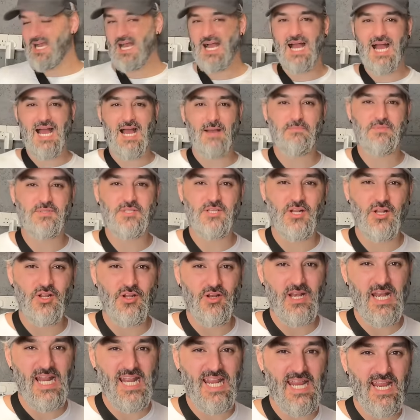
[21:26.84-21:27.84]

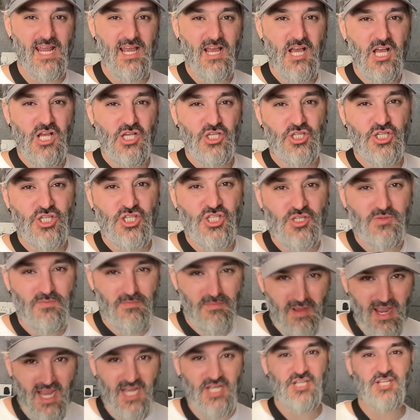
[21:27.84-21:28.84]
Absolutely
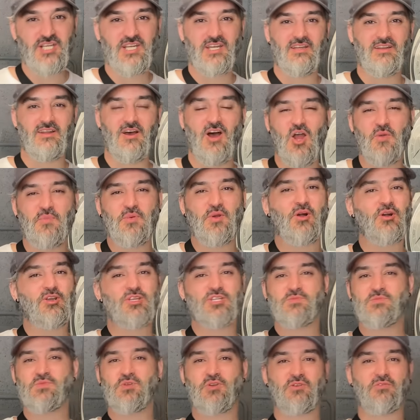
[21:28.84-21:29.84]
smashing. I hope I got
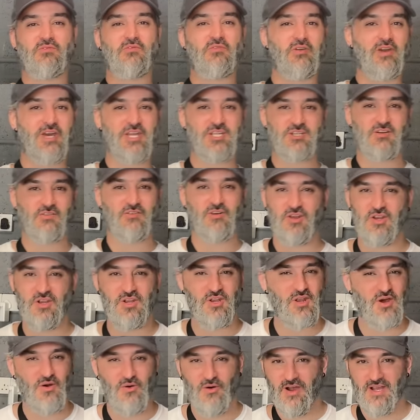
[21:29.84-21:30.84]
some good footage. I've got
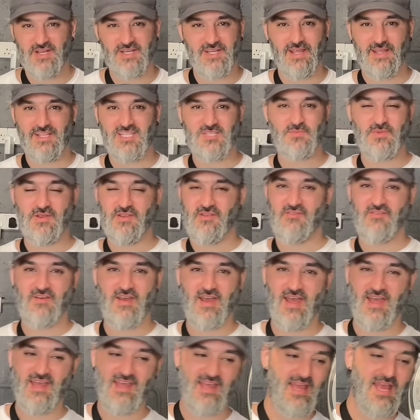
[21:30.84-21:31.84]
no idea, to be
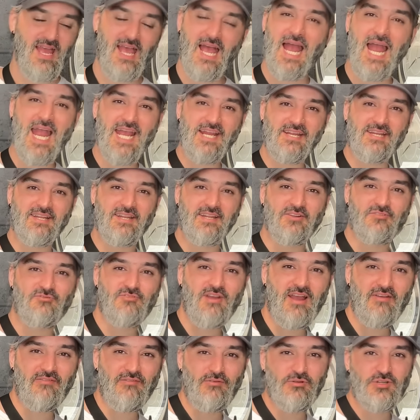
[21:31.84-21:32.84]
fair. Ada did a
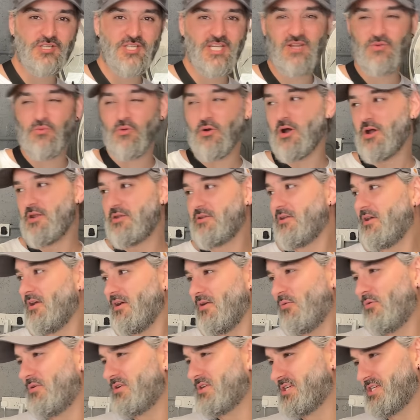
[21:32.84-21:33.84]
raffle. She won.
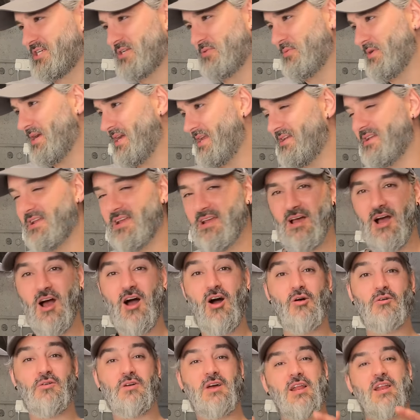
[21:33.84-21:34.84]
What did she win?
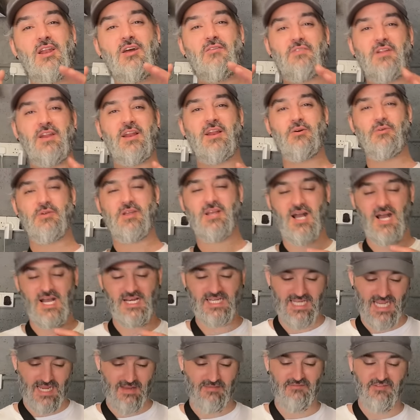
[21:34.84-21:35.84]
Oh, a lovely little card
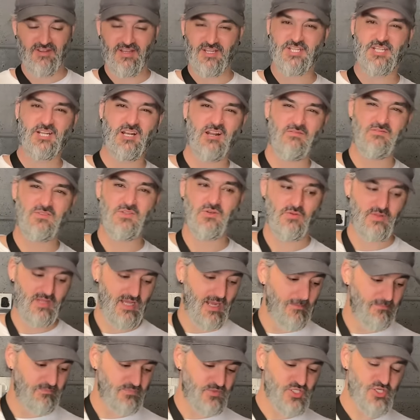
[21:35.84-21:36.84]
game thing. She loves all
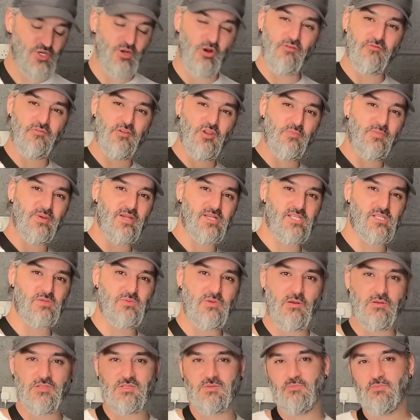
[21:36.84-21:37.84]
that. She got a few bits as
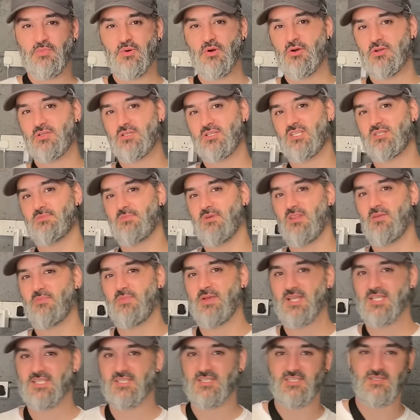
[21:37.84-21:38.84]
well, some books and some other
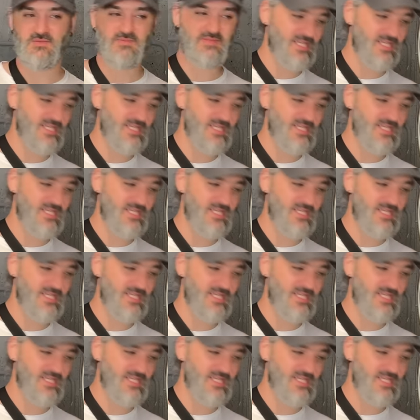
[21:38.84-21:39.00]
bits and some